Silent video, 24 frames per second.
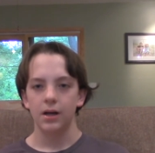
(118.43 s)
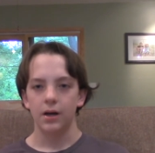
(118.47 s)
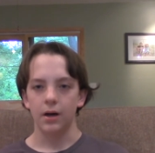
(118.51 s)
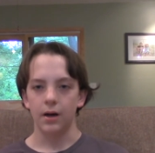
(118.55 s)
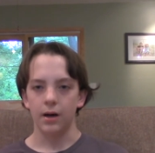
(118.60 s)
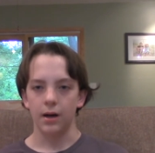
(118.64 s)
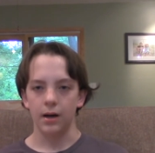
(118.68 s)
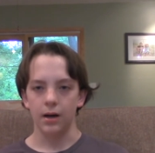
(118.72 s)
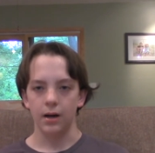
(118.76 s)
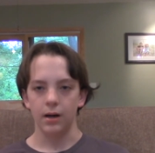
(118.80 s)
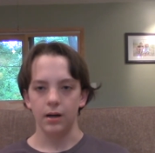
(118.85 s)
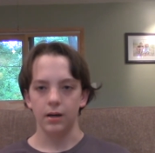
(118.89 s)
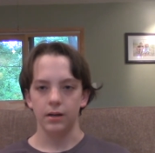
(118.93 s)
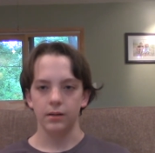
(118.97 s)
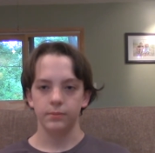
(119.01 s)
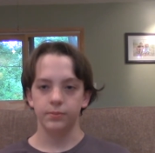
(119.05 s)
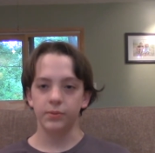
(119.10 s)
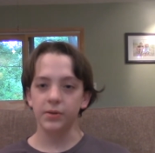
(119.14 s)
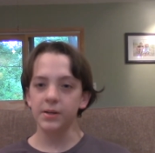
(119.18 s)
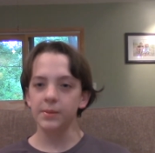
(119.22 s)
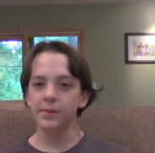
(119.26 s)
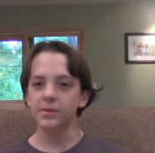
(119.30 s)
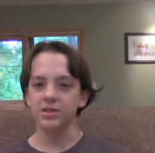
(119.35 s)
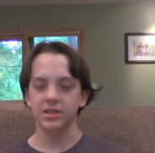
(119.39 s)
uh,
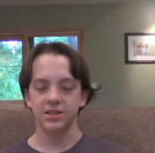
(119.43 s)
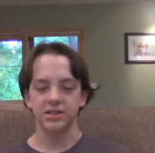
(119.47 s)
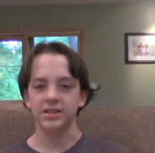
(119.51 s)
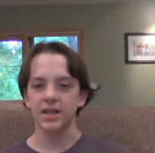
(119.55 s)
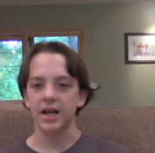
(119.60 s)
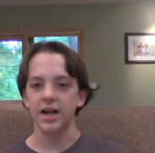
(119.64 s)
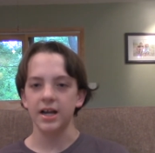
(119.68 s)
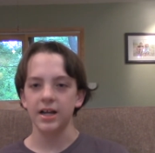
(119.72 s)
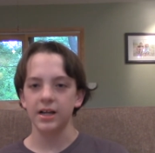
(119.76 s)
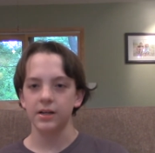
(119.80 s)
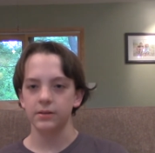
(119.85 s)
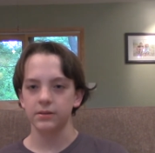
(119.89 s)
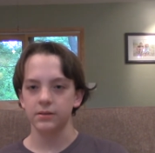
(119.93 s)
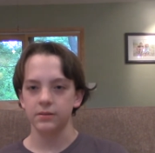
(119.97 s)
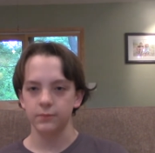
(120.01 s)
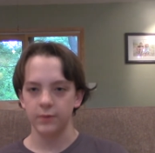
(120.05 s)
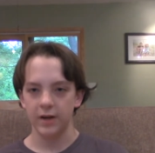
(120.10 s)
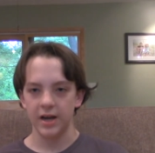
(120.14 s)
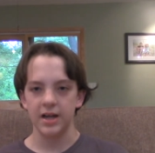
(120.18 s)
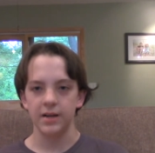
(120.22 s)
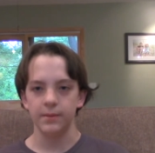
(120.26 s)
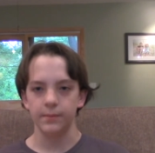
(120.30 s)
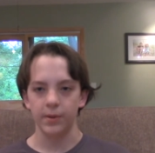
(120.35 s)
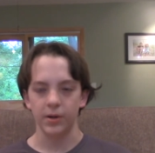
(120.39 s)
pretty much assigning
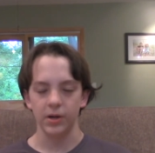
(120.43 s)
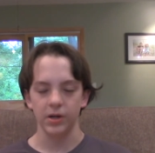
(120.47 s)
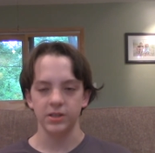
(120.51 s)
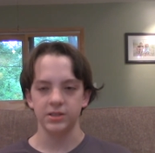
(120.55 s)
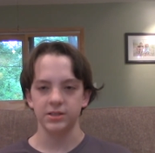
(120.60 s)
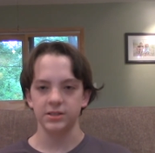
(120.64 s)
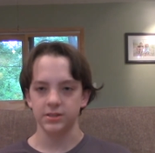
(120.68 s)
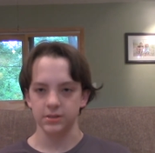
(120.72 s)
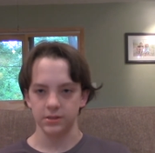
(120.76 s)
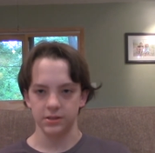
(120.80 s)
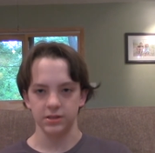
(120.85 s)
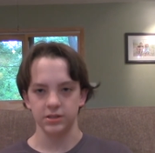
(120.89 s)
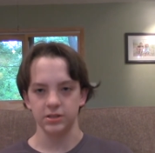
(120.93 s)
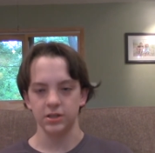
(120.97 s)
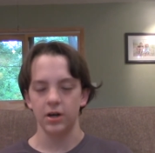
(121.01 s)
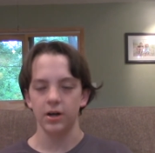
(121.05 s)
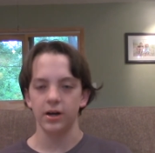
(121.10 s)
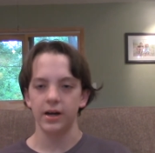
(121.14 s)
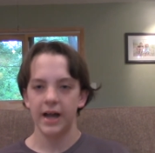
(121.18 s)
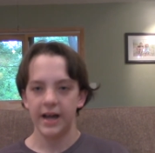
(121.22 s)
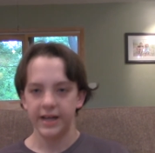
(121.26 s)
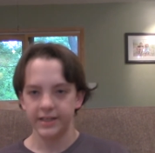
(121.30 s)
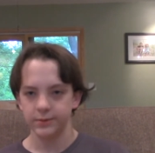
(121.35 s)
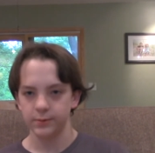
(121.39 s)
random parts to the
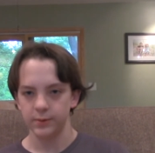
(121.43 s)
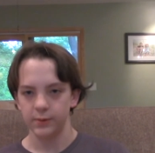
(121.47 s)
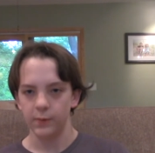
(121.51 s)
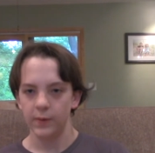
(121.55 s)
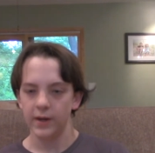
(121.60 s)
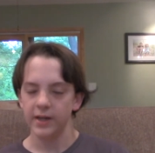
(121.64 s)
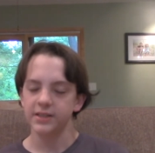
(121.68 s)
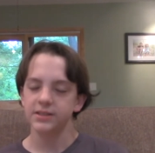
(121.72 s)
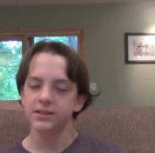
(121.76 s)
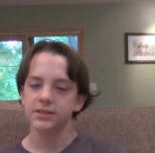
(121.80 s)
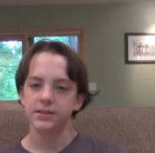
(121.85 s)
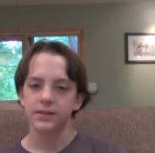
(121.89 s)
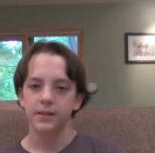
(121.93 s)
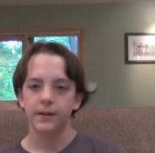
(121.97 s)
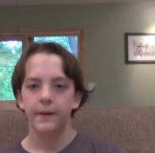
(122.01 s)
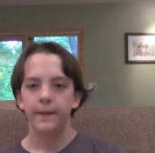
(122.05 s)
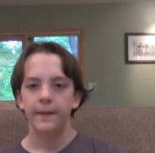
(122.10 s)
song as we went.